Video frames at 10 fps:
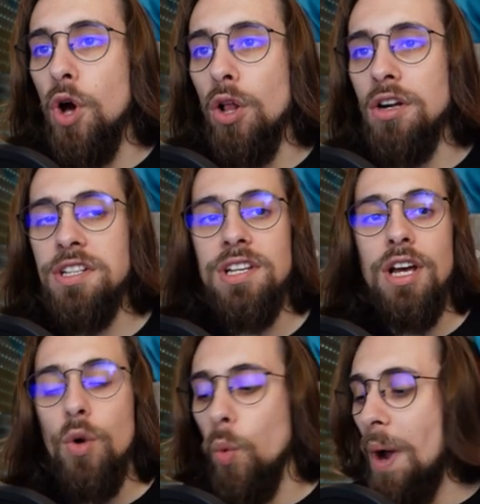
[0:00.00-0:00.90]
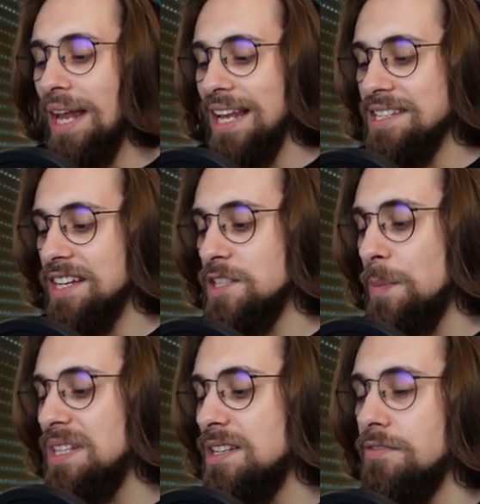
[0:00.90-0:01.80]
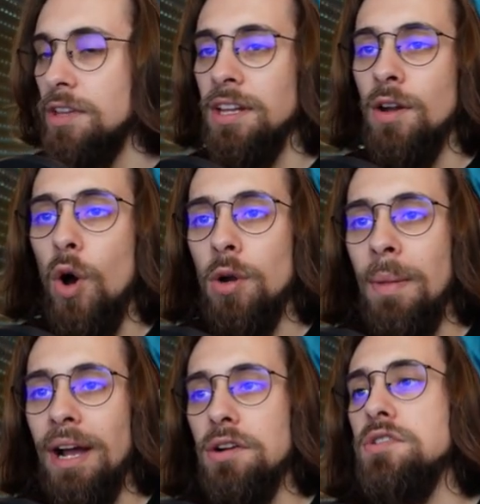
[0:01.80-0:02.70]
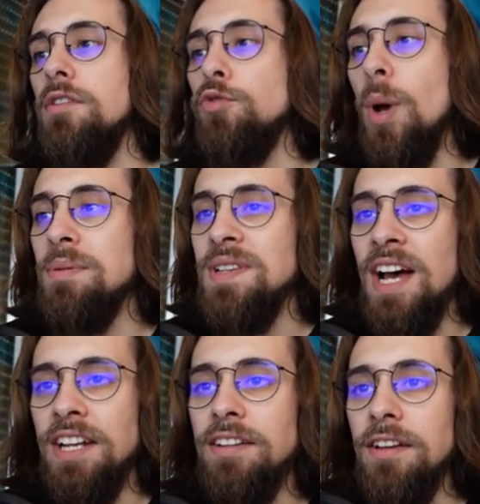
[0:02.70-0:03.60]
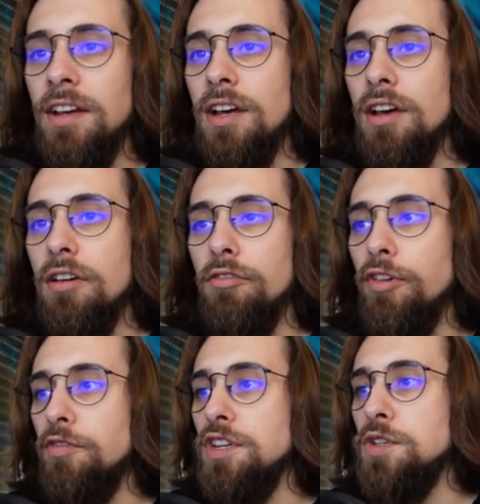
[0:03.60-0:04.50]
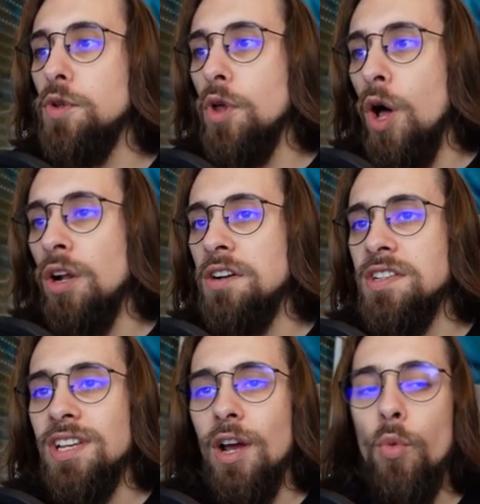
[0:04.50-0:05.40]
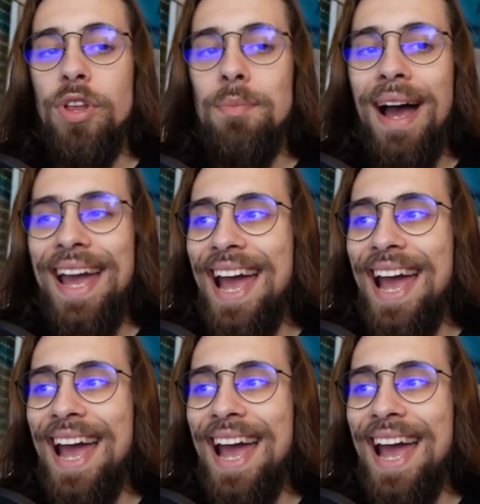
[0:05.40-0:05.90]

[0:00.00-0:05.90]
dollars, way less expensive than on Microsoft website. Fifty-two dollars with my